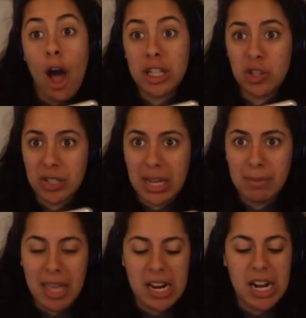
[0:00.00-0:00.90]
a short
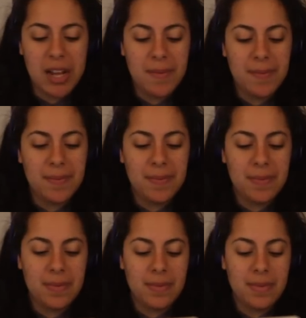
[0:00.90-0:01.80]
time later.
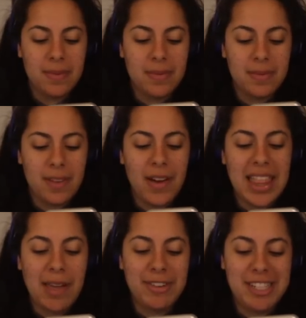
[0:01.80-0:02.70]

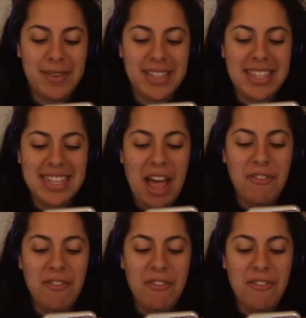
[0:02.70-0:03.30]
I love when she wears this